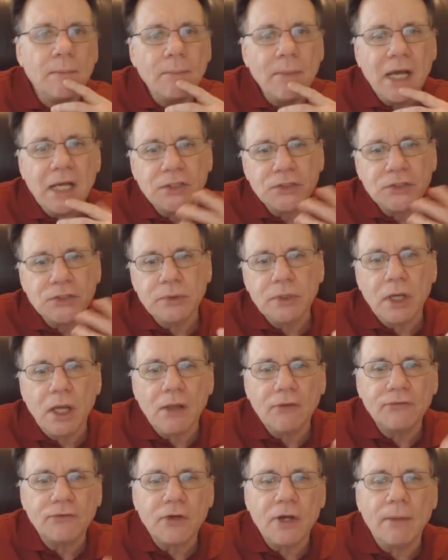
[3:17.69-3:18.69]

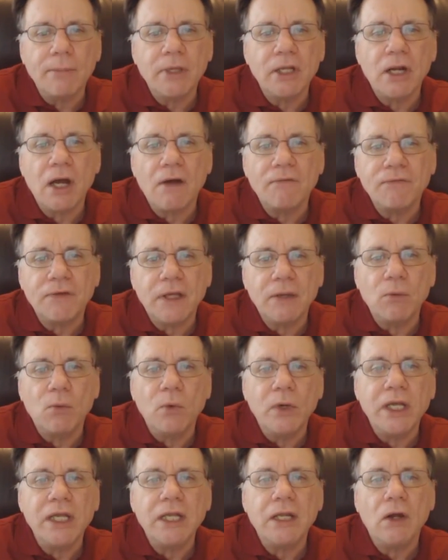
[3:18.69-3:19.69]
Montreal is coming off a
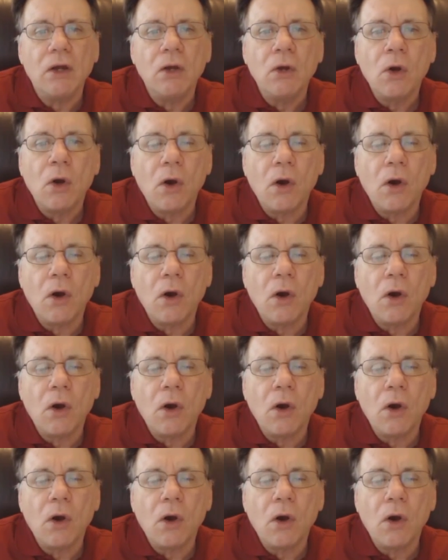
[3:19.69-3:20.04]
win